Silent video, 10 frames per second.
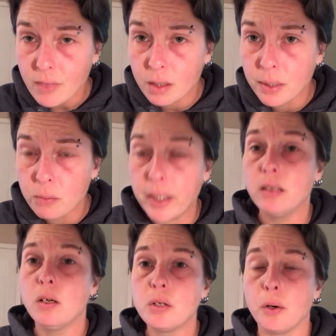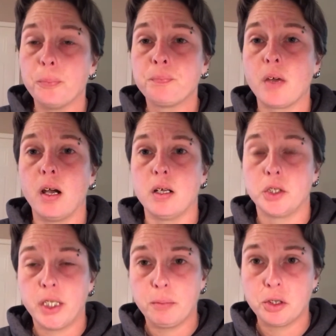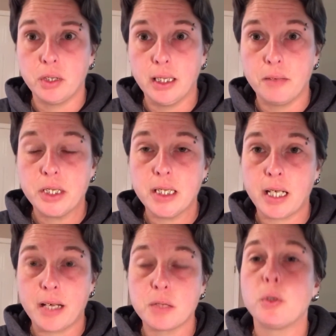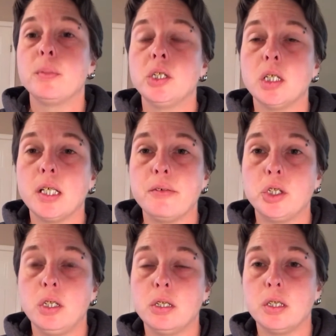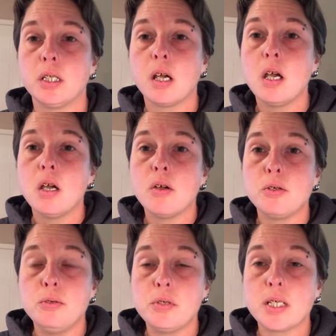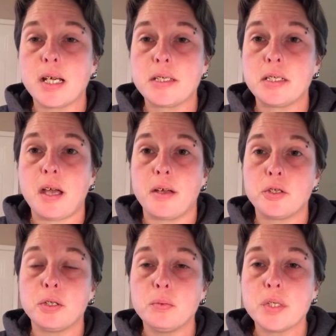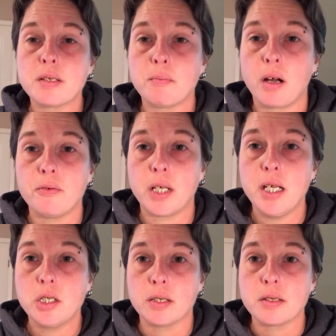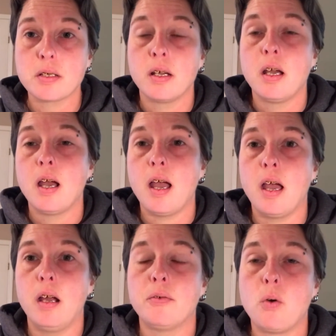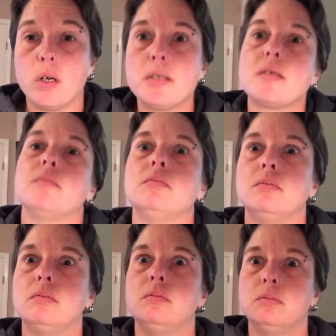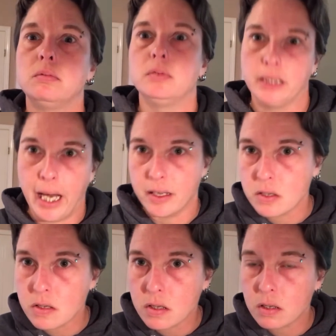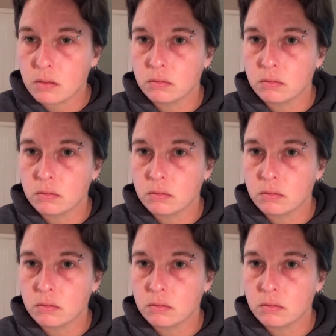about my logo. She absolutely loved it and asked permission if she could use it as a tattoo with some modifications. And of course, yes.